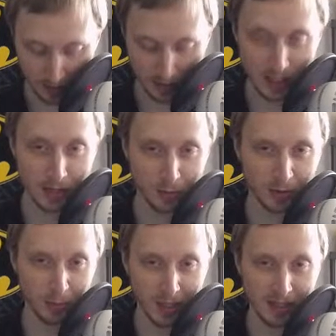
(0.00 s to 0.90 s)
equal
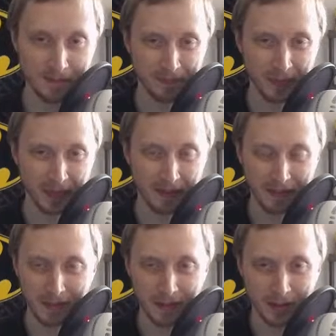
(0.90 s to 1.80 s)
to B.
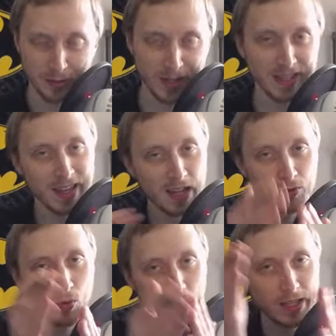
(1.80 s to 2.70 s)
So I
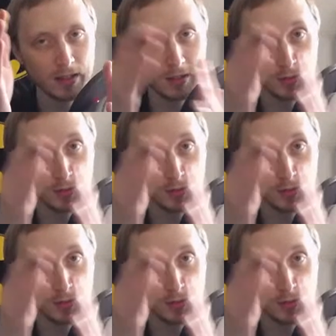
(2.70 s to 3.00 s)
can't quite